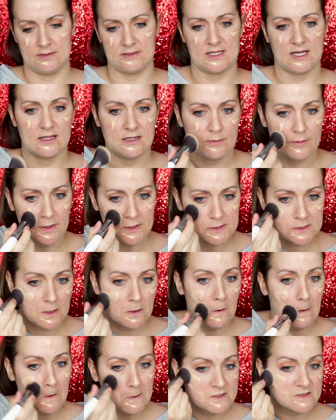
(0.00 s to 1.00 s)
down the
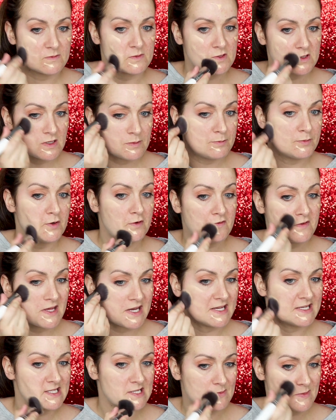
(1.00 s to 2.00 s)
bottle, so I'm just going to buff
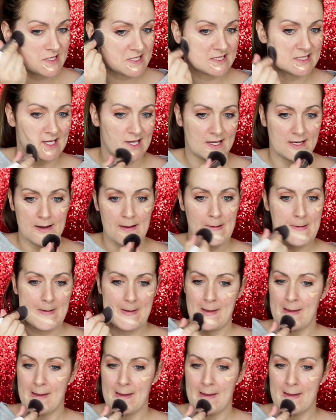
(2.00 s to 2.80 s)
that into my skin.